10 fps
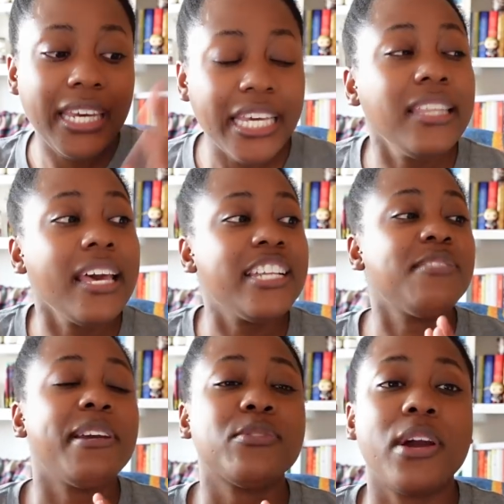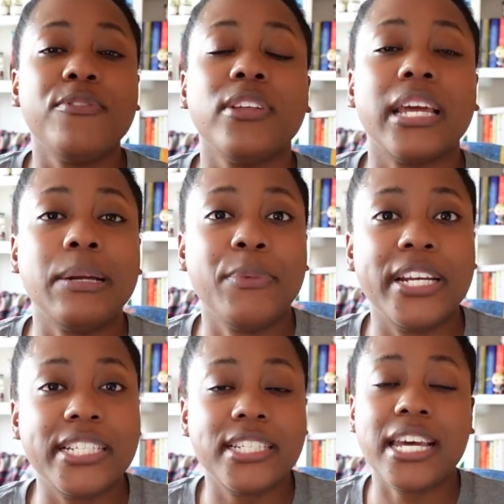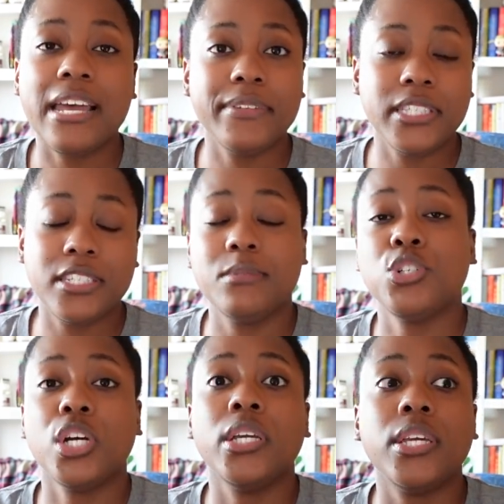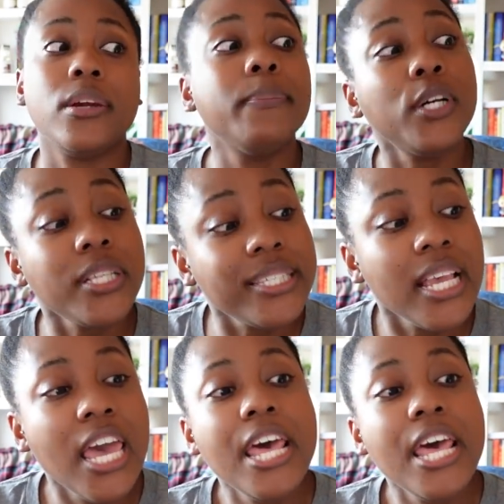in the headspace where I feel like I'm ready to dive into some chunkier books.